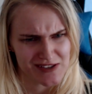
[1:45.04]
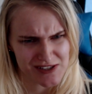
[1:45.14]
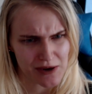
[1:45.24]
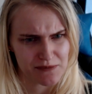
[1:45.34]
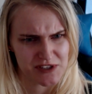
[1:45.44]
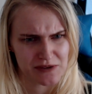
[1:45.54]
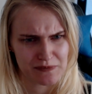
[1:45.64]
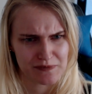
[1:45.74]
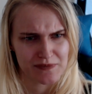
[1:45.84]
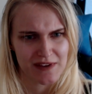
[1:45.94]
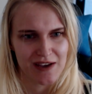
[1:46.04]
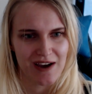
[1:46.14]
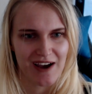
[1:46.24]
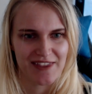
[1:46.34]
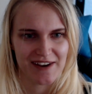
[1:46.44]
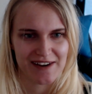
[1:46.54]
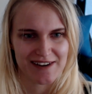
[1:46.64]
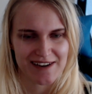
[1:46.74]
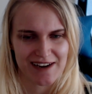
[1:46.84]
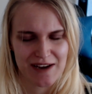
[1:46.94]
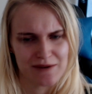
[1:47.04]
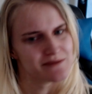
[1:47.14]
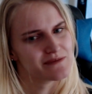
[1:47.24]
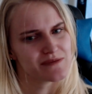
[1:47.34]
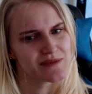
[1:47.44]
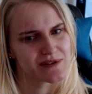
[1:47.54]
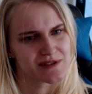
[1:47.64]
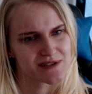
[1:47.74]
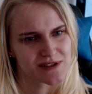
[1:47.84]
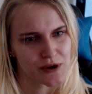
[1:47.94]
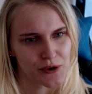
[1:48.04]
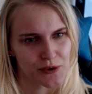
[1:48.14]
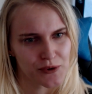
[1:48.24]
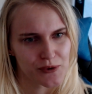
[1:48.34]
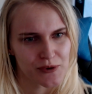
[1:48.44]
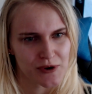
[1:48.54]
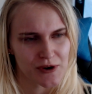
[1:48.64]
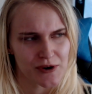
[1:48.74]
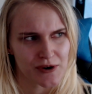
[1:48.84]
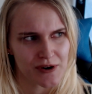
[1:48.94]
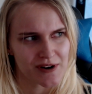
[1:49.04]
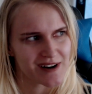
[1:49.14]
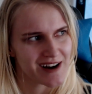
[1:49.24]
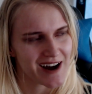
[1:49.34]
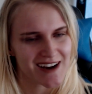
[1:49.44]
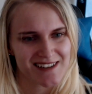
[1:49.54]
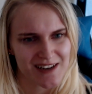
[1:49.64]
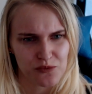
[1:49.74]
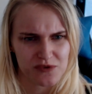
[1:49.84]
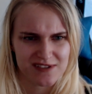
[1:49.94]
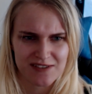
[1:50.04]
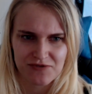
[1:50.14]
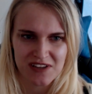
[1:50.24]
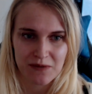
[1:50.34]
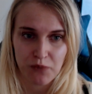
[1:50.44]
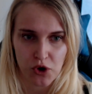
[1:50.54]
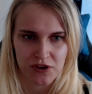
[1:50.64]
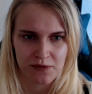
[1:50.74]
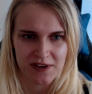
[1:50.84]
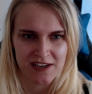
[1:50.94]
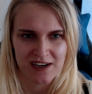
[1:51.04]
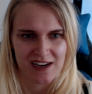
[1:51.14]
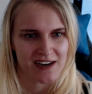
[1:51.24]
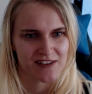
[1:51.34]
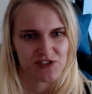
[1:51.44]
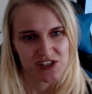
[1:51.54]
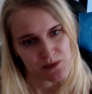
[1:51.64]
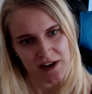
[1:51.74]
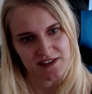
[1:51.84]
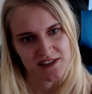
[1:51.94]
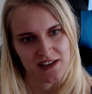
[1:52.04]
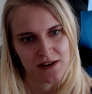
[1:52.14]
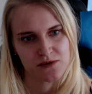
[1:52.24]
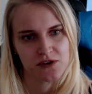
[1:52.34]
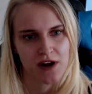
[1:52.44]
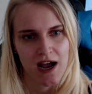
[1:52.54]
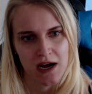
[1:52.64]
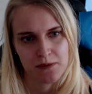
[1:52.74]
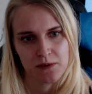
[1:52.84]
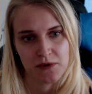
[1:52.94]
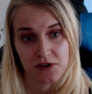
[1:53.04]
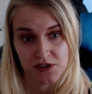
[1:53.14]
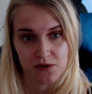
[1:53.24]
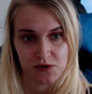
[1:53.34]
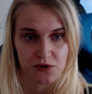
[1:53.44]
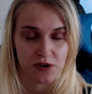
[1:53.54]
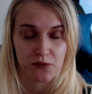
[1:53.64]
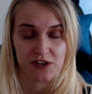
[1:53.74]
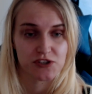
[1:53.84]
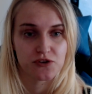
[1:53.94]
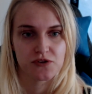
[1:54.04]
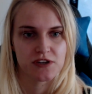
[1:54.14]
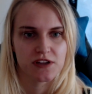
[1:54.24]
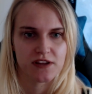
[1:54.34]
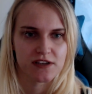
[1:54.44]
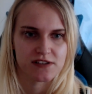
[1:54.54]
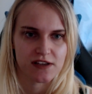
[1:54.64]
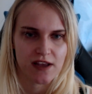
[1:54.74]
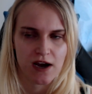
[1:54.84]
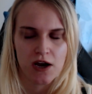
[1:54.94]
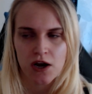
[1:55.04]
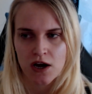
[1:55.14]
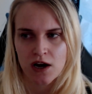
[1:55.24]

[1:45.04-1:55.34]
stumped him, I think. So it didn't really bother me. I kind of expected that it was going to happen because he was going away to uni and things like that.